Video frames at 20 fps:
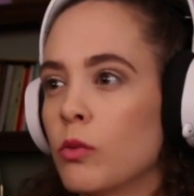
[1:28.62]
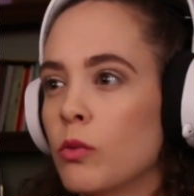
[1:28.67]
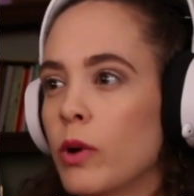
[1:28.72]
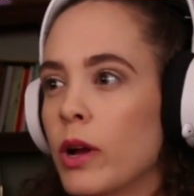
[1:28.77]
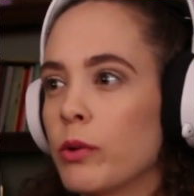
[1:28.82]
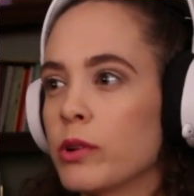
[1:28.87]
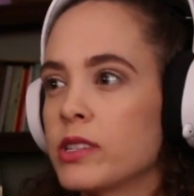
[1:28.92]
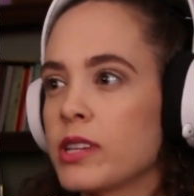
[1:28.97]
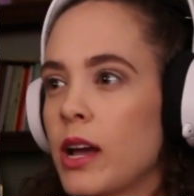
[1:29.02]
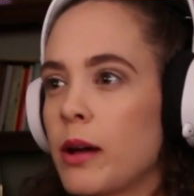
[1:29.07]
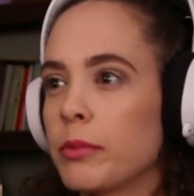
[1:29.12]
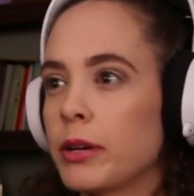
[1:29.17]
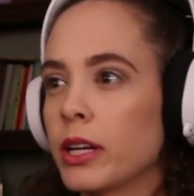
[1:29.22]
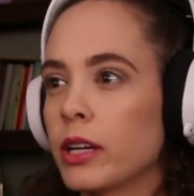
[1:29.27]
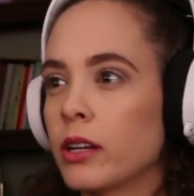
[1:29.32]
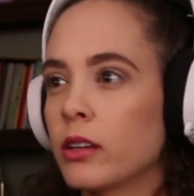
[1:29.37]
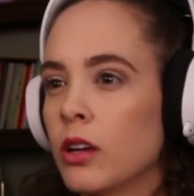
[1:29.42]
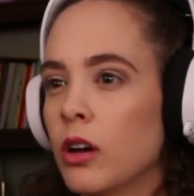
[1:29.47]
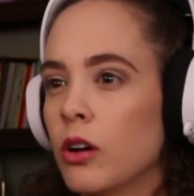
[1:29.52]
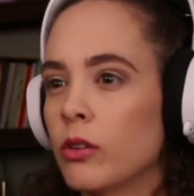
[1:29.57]
Wait, what's
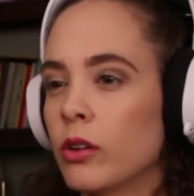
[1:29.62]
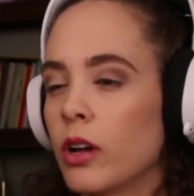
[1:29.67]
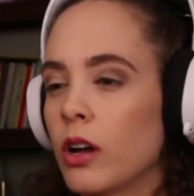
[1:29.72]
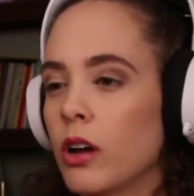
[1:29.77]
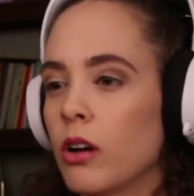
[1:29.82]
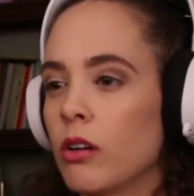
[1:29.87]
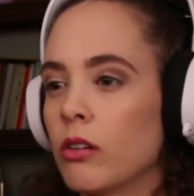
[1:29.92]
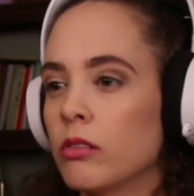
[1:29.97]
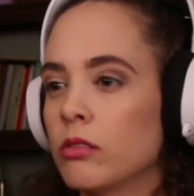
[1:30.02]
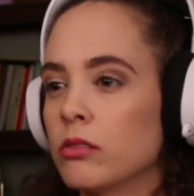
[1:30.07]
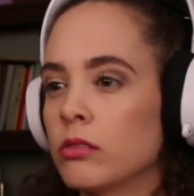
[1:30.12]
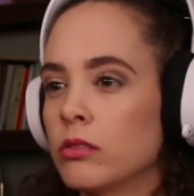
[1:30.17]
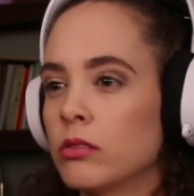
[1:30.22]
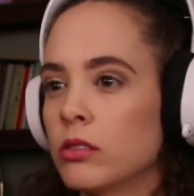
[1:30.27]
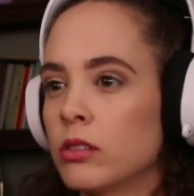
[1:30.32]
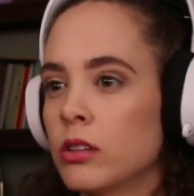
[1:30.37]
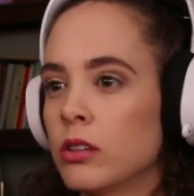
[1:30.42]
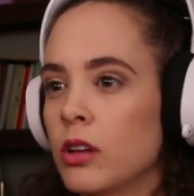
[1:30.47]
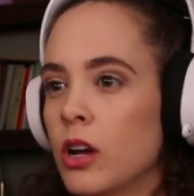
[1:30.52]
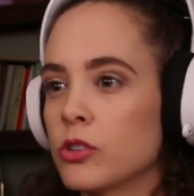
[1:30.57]
happening? Oh no.
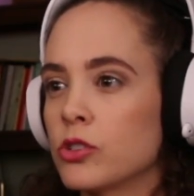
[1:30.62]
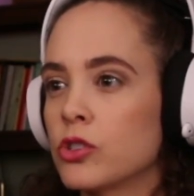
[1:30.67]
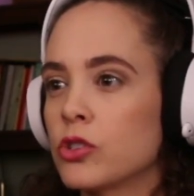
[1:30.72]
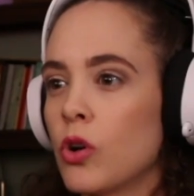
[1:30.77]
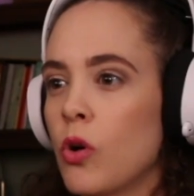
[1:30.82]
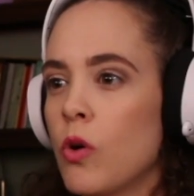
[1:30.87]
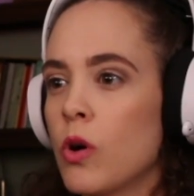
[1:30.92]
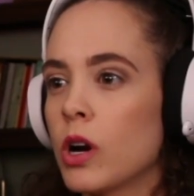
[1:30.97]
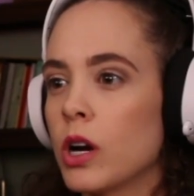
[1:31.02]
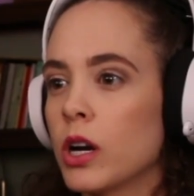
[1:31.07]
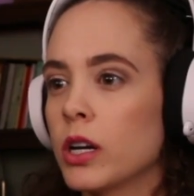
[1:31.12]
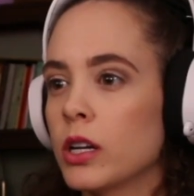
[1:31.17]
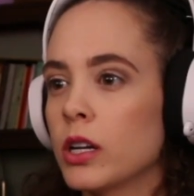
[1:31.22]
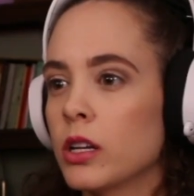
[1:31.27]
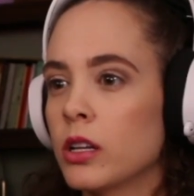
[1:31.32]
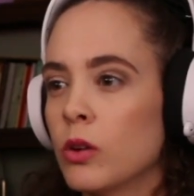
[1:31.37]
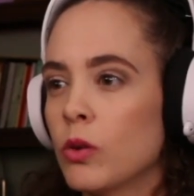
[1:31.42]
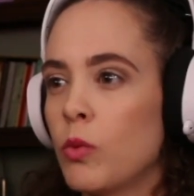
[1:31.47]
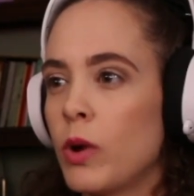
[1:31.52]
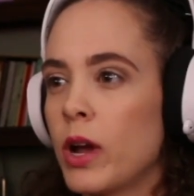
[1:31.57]
A
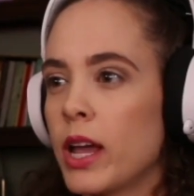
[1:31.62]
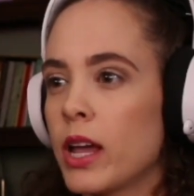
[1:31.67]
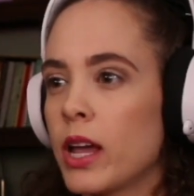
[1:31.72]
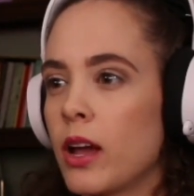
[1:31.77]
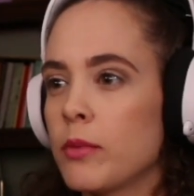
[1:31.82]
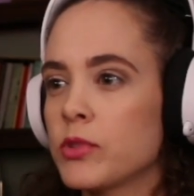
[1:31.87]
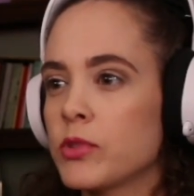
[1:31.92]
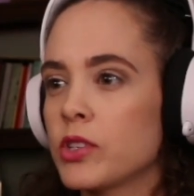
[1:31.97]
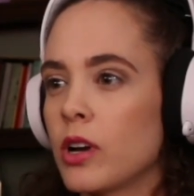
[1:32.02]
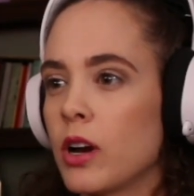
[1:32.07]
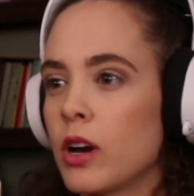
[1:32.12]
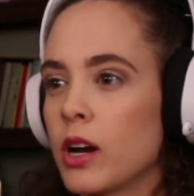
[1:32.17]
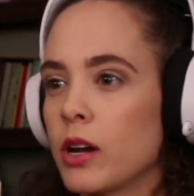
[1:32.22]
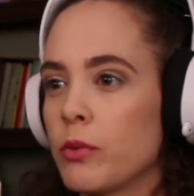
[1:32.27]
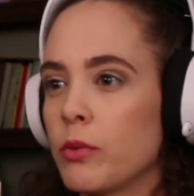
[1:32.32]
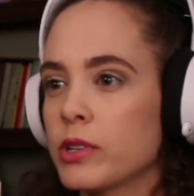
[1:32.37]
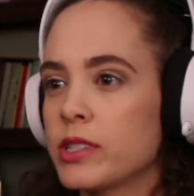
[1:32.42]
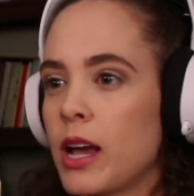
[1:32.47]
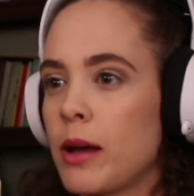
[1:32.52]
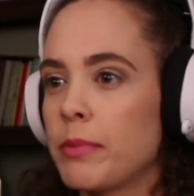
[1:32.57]
sword? Wait, I'm
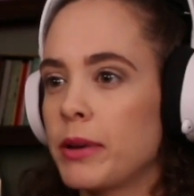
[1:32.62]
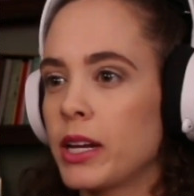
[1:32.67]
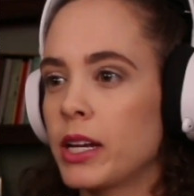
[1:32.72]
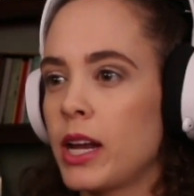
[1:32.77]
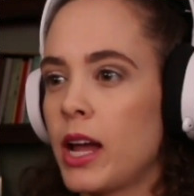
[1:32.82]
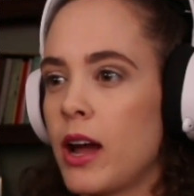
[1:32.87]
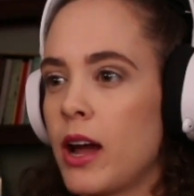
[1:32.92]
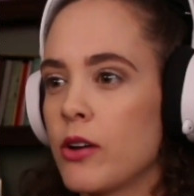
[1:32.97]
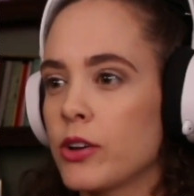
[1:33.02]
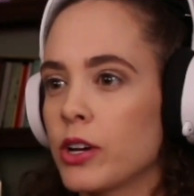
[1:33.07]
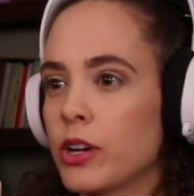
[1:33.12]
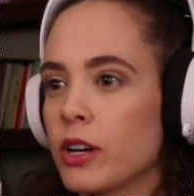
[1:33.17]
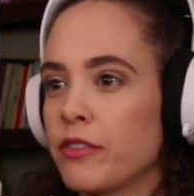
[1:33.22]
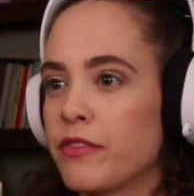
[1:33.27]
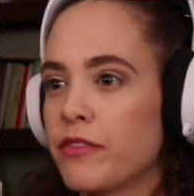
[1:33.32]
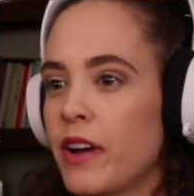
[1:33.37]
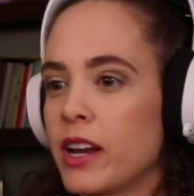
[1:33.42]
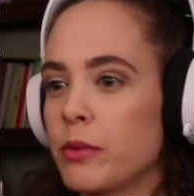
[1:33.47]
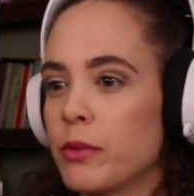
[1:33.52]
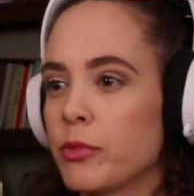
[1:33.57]
sorry. What's happening now? You're gonna
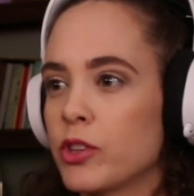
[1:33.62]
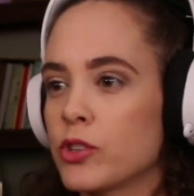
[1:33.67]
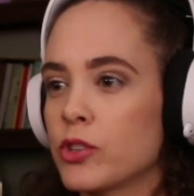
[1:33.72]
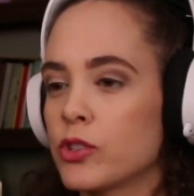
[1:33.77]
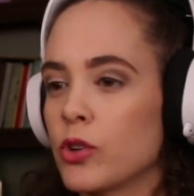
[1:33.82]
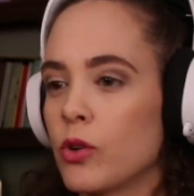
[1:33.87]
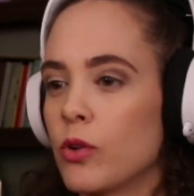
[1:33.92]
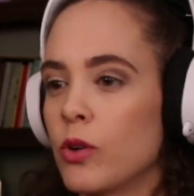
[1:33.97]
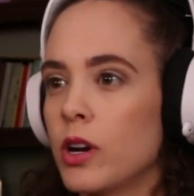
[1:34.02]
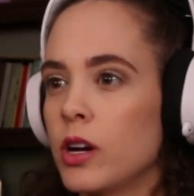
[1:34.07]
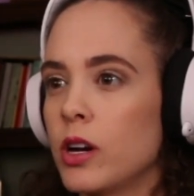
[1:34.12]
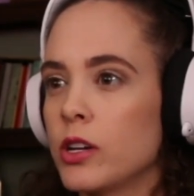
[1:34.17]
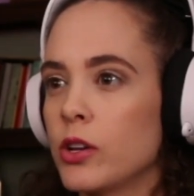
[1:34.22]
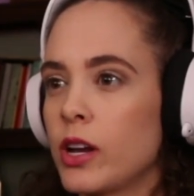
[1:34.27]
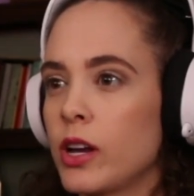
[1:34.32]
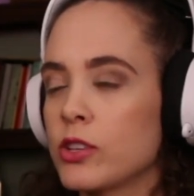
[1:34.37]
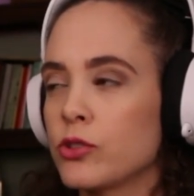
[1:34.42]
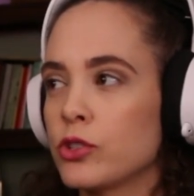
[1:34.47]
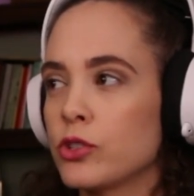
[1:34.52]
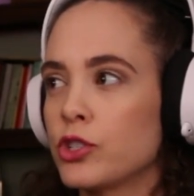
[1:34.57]
fight him with a sword?
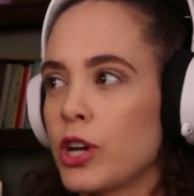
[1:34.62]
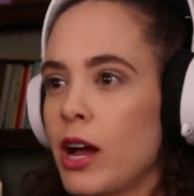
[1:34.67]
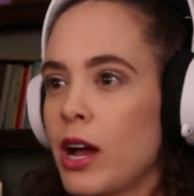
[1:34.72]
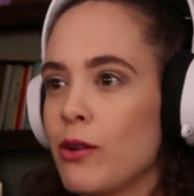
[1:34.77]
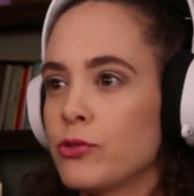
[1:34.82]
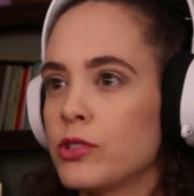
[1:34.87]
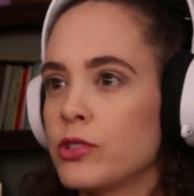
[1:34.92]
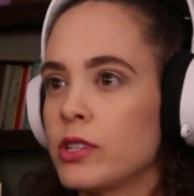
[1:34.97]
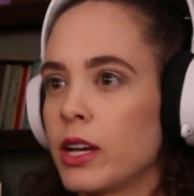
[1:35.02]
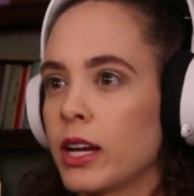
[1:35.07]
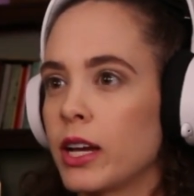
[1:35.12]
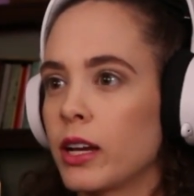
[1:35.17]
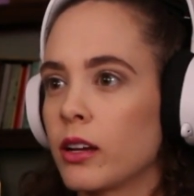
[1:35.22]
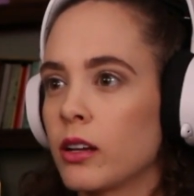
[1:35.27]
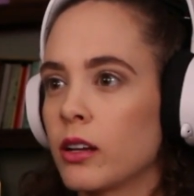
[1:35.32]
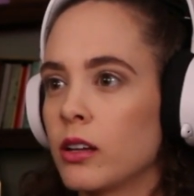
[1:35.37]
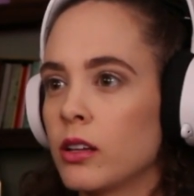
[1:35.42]
You guys are jousting.